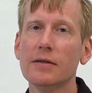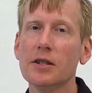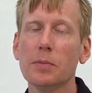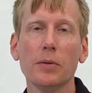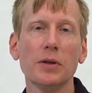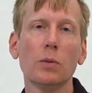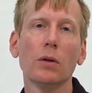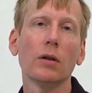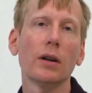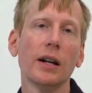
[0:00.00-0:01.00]
supposing
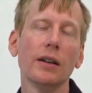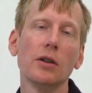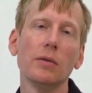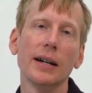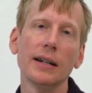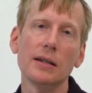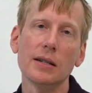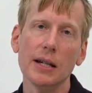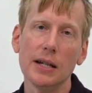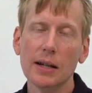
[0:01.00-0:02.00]
we're looking in the United
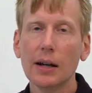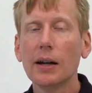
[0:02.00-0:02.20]
States,